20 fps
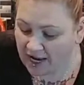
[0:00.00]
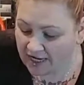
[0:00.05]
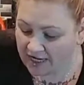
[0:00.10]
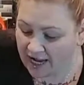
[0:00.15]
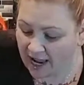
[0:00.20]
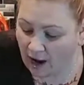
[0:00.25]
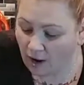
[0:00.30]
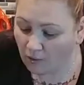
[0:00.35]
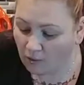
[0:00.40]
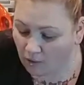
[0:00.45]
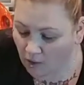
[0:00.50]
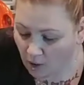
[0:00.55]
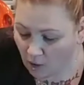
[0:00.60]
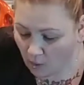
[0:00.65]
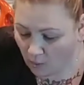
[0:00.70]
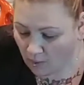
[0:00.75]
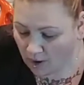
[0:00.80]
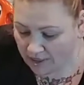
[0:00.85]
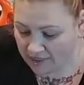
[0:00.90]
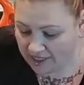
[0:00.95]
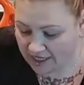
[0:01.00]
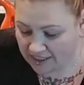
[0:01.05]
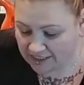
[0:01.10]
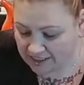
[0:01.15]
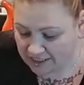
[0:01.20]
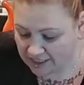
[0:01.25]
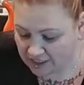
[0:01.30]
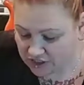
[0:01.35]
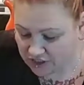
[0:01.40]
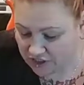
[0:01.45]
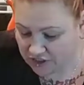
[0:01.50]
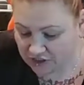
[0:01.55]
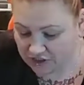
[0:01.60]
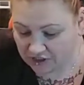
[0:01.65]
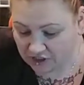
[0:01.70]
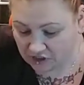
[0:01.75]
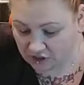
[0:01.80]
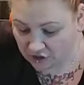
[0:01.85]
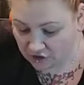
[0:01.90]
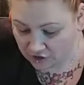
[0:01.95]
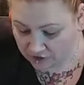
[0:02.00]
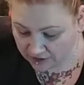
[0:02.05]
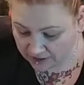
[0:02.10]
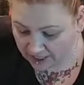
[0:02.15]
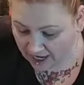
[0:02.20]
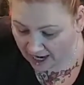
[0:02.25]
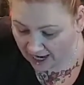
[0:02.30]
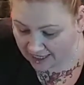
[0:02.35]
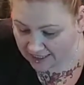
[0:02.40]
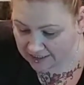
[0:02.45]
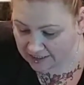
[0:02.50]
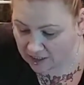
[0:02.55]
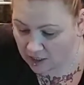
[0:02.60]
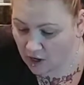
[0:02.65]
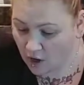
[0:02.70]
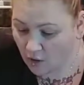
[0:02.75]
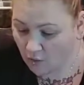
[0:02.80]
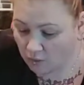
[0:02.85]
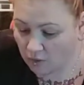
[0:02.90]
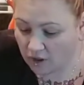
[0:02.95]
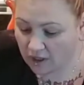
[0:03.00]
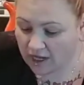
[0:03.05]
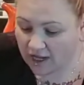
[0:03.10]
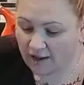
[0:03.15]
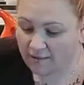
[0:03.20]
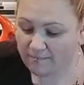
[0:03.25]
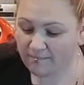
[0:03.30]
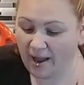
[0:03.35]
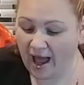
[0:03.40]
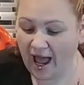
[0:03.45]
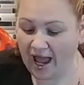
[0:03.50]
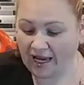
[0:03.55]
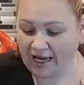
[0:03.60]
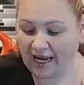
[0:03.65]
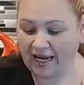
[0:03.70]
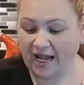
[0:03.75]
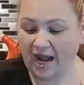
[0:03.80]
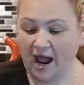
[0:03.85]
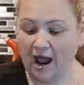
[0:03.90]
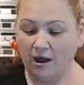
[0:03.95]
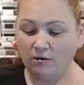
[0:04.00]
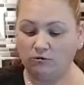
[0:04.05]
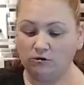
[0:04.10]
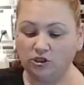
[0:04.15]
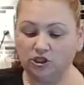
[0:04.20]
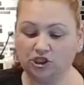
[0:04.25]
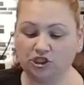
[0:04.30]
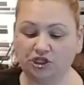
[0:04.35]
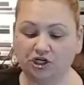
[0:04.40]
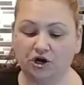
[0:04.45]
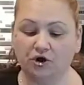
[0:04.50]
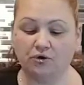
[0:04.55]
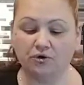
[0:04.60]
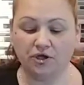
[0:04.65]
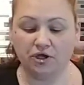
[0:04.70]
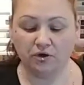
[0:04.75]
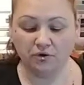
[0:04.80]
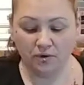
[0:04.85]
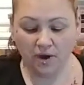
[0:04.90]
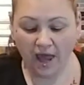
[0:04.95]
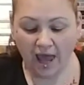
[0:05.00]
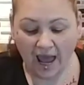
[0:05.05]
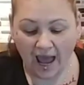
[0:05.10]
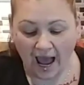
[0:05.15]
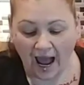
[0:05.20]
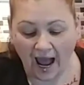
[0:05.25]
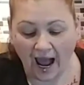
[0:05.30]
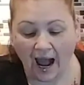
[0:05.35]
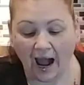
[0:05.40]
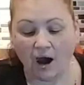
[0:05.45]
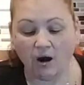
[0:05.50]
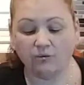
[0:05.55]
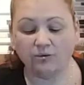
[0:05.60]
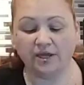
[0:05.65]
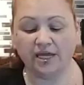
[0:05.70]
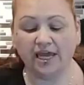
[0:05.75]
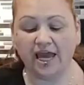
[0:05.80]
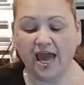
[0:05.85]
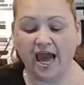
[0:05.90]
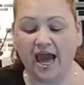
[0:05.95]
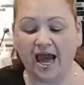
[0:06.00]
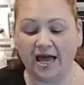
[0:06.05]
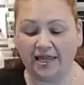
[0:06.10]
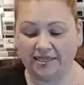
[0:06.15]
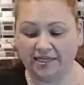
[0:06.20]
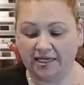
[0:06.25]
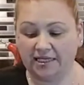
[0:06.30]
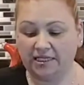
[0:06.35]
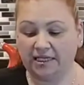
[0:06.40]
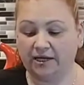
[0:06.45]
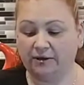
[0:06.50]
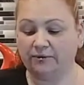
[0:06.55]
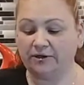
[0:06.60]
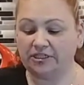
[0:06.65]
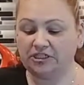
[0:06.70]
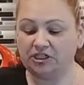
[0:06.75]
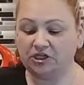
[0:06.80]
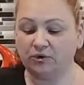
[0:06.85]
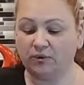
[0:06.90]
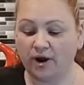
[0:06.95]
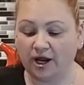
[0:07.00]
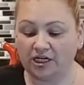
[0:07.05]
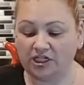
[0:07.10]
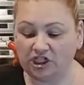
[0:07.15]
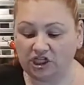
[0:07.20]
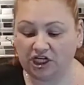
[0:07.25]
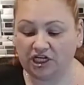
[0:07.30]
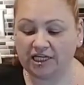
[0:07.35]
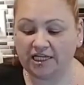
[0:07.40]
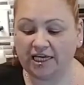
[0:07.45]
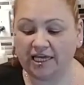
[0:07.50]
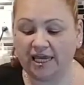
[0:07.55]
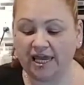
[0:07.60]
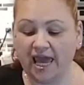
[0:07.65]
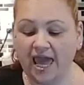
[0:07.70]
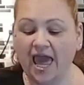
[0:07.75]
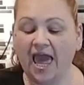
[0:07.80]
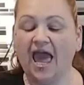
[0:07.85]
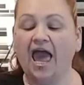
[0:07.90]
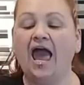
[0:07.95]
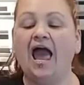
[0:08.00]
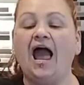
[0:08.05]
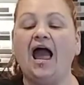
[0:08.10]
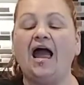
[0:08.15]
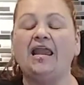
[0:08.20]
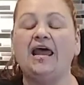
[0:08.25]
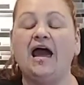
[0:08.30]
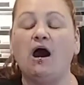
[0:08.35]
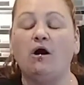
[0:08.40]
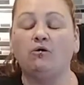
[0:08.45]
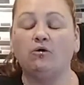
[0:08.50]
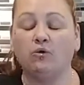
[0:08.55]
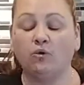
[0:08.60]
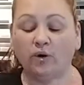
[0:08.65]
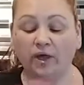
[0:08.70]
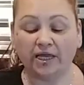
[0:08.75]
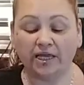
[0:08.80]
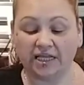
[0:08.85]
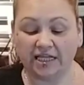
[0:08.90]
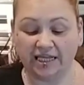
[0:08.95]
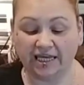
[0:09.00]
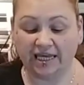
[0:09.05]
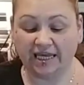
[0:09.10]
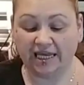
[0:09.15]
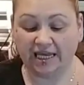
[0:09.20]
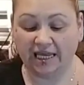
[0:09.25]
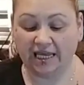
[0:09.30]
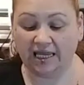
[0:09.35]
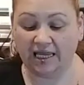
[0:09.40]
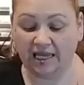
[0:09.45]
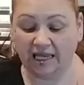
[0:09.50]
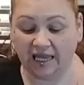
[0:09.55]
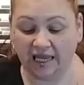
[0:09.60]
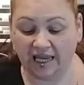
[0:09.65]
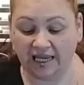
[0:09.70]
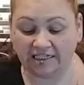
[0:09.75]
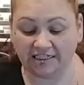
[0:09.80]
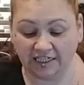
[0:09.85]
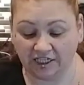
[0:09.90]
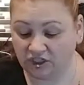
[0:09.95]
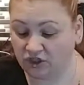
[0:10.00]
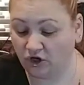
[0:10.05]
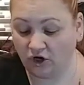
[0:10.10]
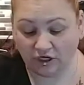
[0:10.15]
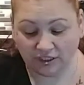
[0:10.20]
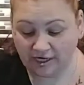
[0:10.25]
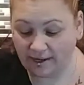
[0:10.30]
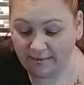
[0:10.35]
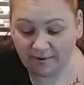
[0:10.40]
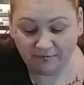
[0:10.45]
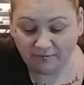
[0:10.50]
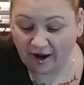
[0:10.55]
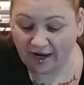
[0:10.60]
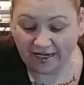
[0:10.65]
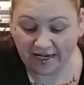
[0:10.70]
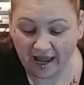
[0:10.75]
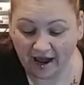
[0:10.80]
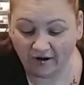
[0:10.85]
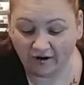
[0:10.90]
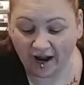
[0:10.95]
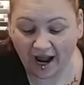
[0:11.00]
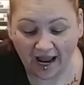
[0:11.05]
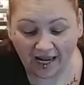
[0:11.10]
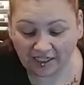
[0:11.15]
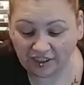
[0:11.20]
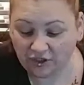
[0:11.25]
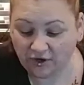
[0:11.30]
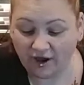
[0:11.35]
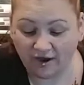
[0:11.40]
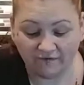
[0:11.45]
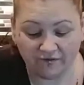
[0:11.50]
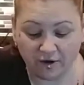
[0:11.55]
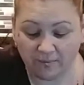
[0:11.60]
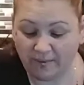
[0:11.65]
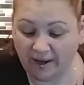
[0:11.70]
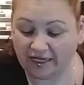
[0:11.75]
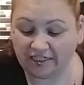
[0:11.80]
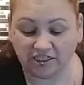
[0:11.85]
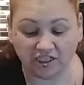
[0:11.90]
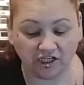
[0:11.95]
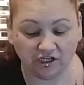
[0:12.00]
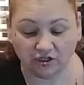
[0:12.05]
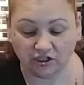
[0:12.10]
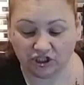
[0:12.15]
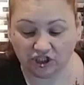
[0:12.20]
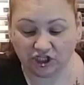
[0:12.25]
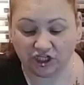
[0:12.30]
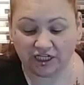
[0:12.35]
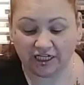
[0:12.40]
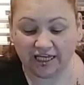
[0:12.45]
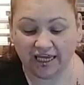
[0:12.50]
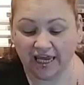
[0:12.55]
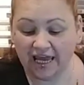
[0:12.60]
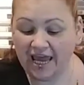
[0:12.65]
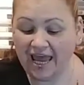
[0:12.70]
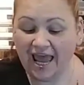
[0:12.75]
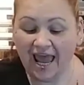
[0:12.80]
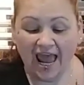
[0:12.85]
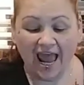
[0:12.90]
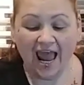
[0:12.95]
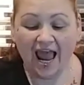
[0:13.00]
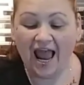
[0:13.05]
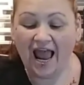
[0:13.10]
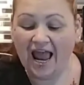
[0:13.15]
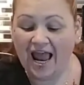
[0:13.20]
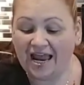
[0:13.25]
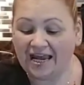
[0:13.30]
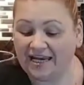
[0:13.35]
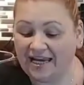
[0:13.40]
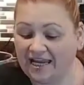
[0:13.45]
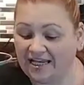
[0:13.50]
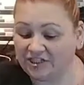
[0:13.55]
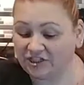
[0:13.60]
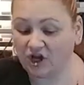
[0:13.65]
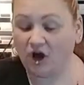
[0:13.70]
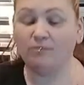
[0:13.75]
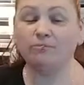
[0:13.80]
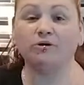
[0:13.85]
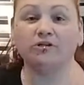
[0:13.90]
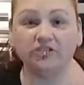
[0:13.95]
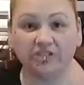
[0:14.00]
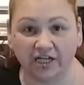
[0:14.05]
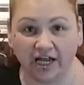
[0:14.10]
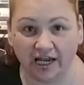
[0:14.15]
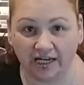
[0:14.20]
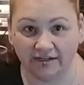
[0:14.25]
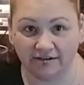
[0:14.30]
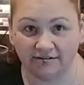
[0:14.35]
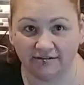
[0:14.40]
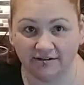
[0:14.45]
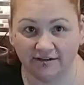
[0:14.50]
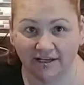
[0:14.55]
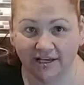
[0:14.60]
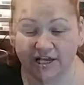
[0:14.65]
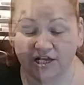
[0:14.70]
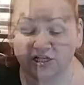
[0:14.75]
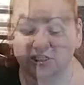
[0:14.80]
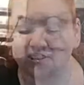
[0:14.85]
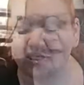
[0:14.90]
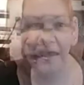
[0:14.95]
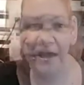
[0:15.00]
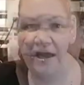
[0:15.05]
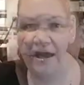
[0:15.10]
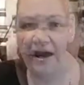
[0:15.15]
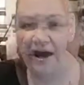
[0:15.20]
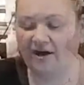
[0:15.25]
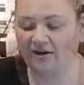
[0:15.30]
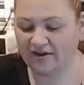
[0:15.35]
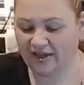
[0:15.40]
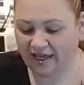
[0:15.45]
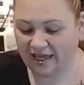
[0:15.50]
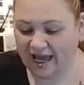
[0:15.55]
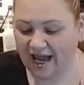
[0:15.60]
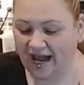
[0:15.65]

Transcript: Now, when this is good and cooked, guys, we'll come back and I will show you how we add the liquids to our chili and how quickly this is cooked. I mean, right now, guys, you have your base of your chili and it's almost done. Okay,